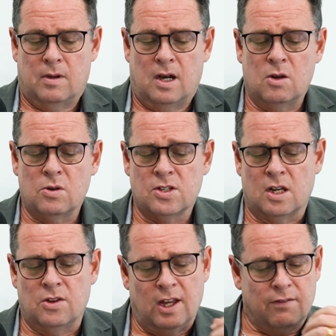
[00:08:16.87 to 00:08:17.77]
I
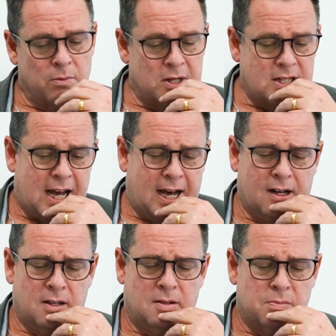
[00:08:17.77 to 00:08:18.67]
also think from a
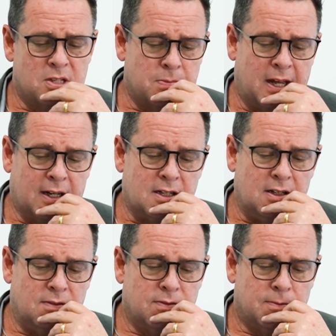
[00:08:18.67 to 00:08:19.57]
data
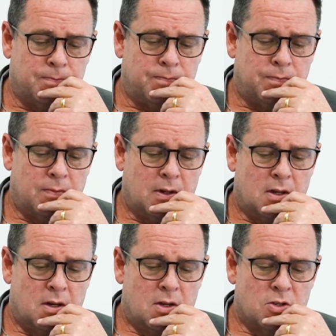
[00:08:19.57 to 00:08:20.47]
perspective,
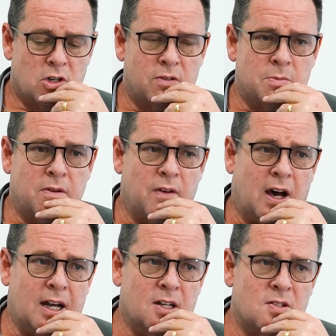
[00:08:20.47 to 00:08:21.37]
service
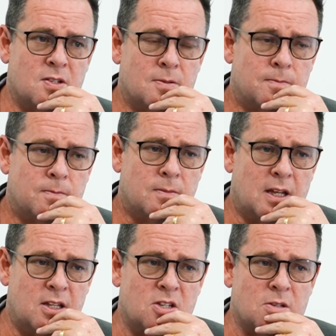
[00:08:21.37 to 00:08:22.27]
providers,
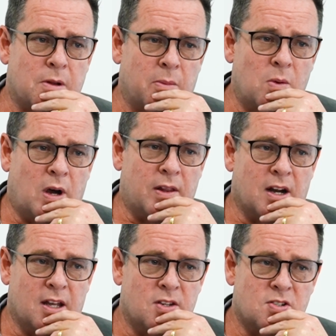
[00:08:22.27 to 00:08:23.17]
and this is probably one
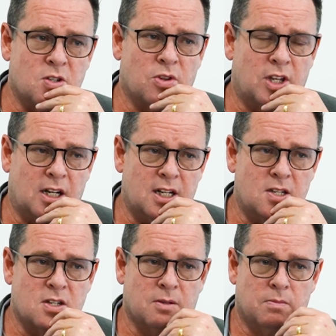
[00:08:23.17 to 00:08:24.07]
that I still think
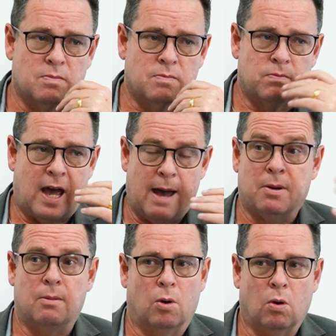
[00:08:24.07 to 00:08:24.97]
needs to
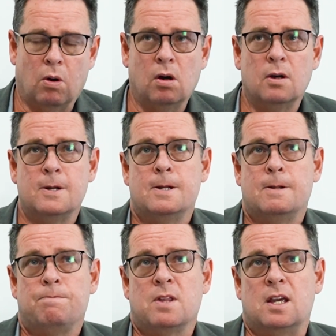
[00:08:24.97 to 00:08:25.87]
happen more,
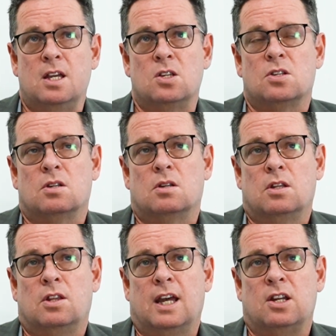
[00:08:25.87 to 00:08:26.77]
is
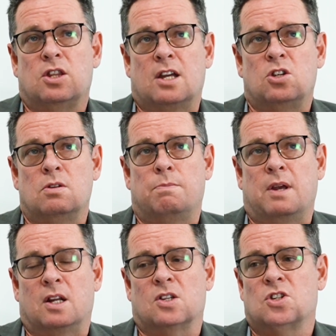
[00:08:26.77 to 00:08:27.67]
they should
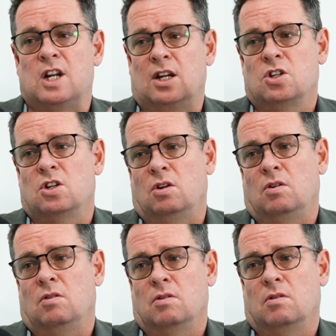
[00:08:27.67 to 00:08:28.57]
be an
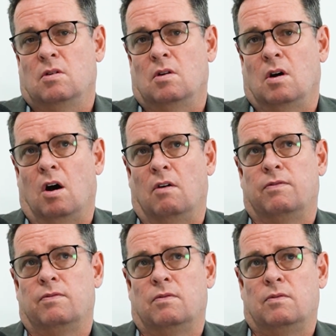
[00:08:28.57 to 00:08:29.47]
extension
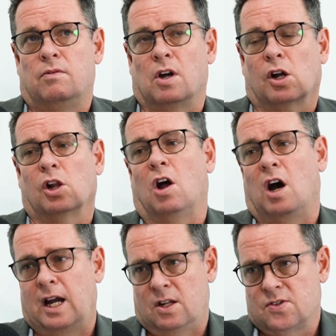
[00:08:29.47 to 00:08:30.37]
of the
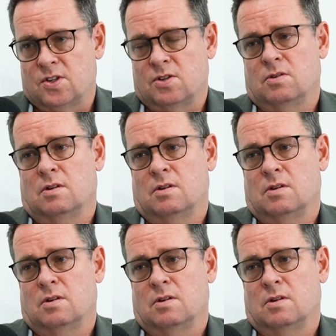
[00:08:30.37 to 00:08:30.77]
client's